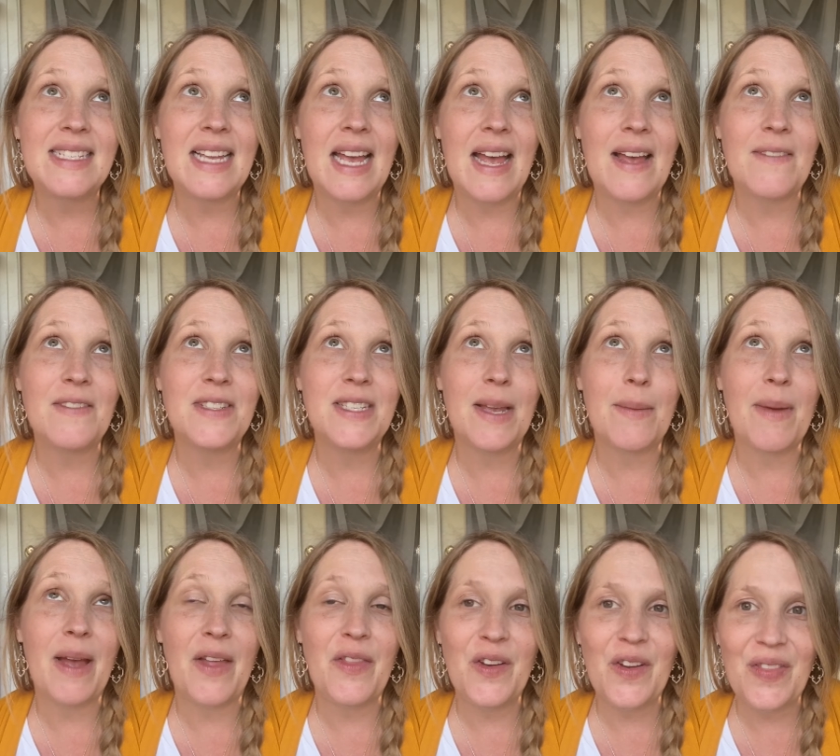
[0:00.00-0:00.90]
of some
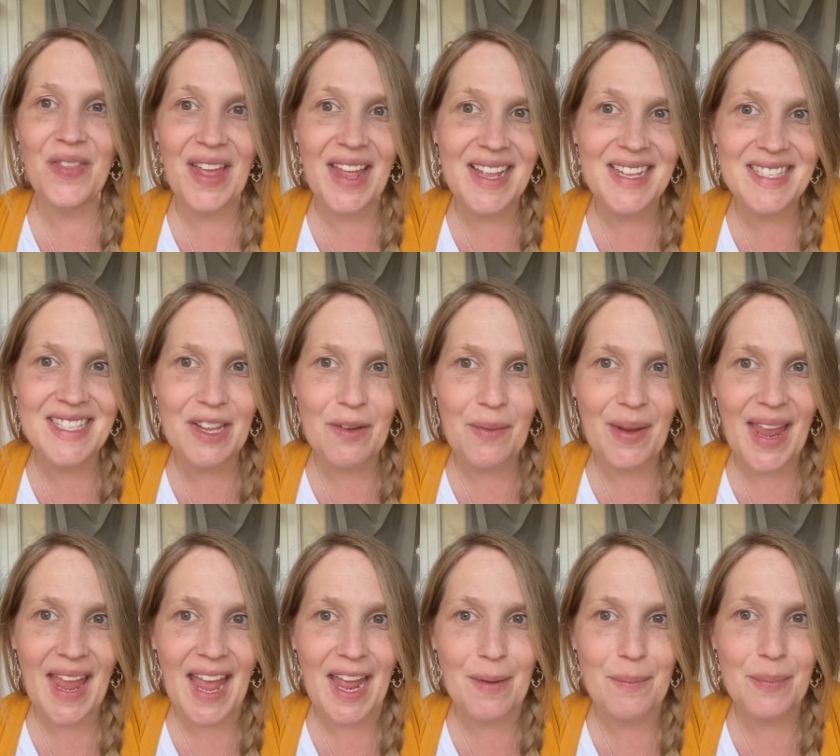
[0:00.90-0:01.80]
other things that
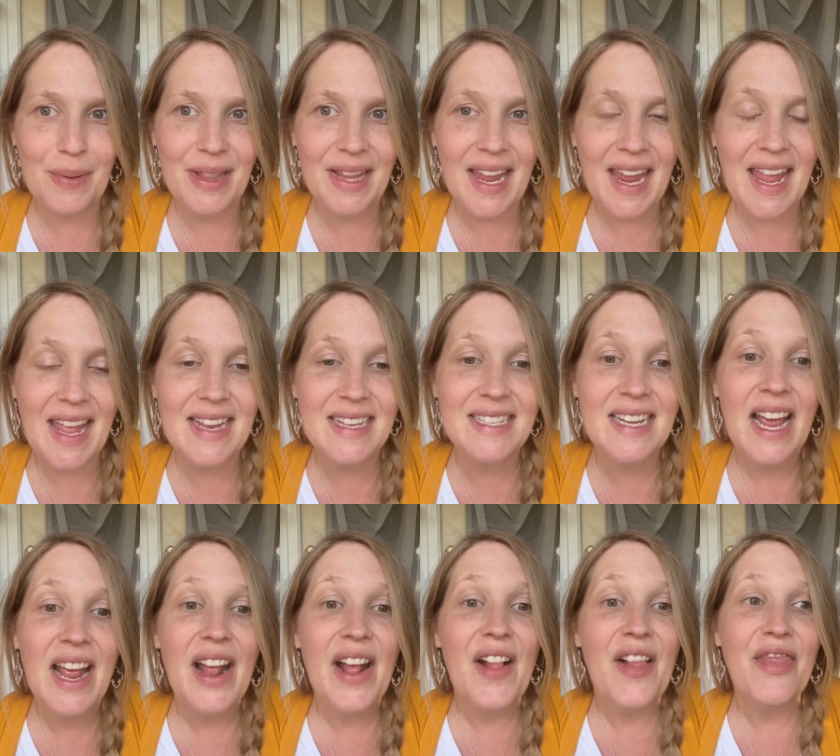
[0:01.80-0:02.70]
we had planned,
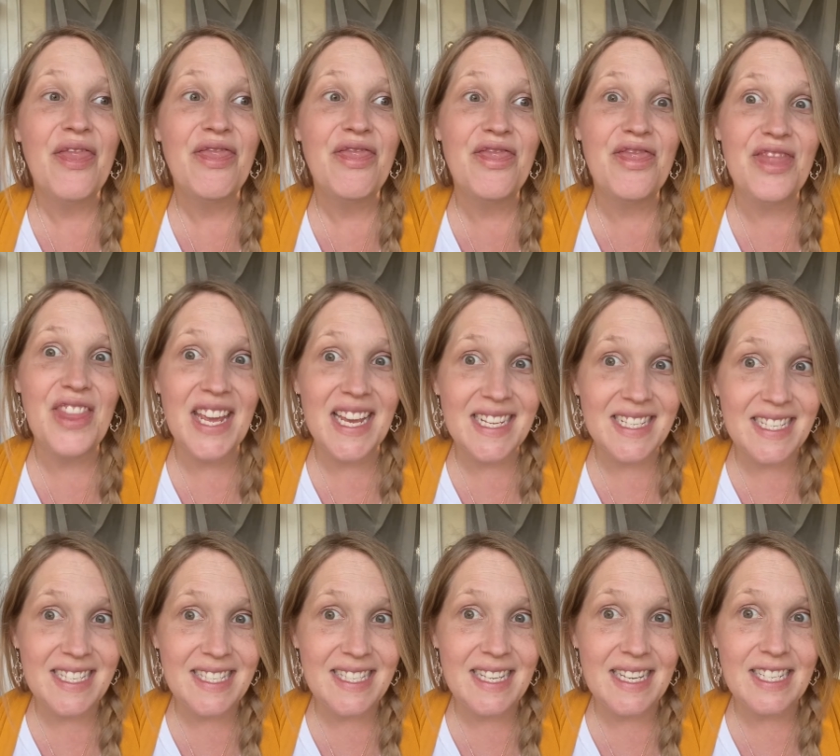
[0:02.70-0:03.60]

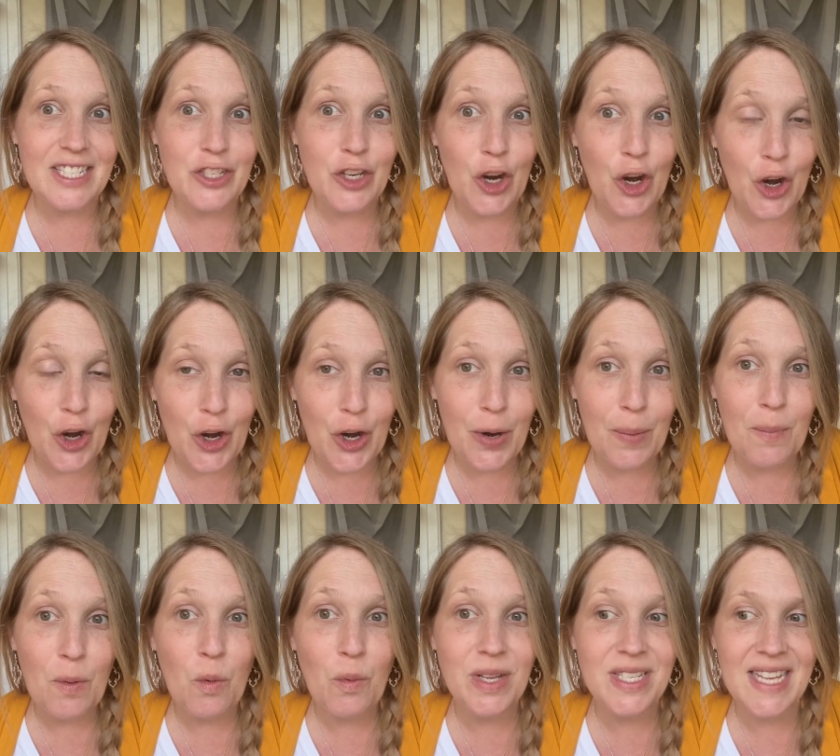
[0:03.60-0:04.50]
this
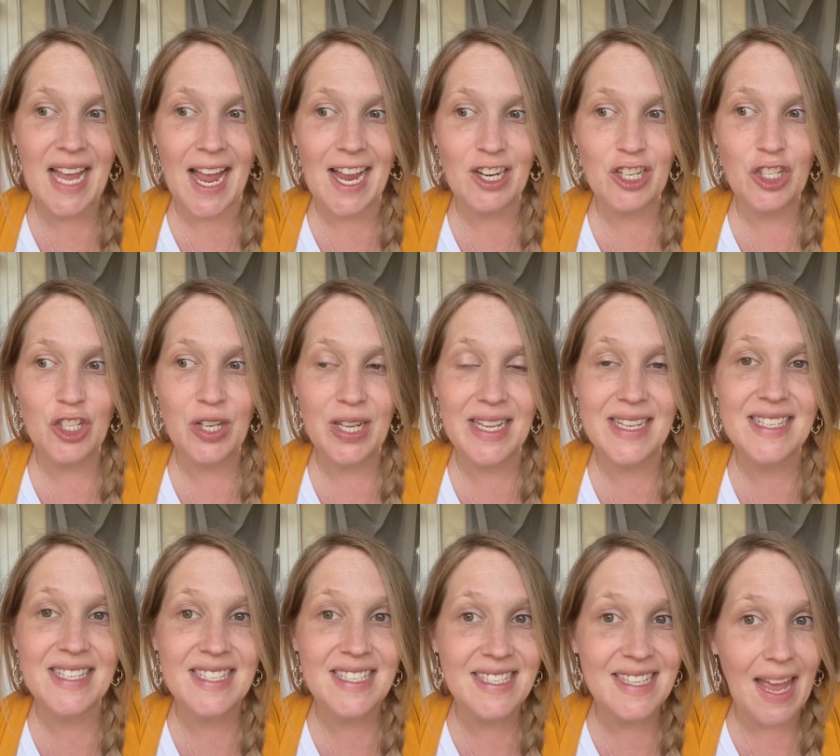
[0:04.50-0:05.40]
term was actually
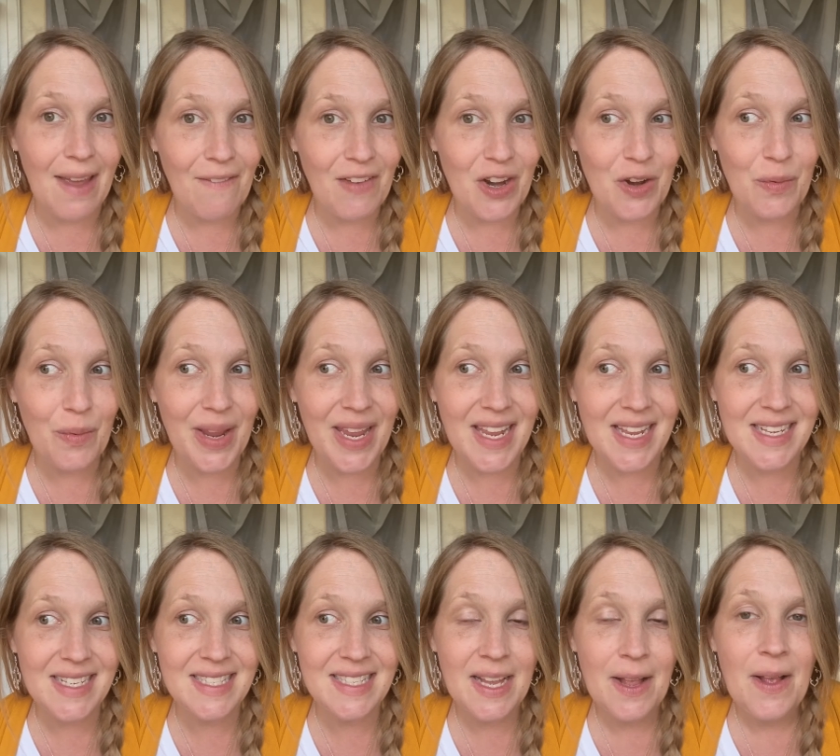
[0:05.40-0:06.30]
7
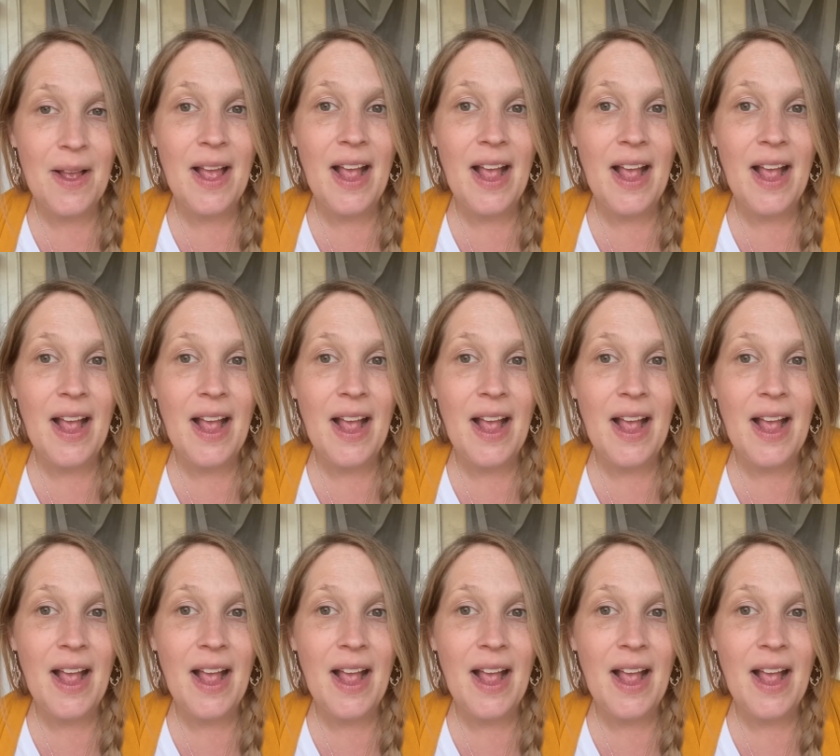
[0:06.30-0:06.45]
weeks.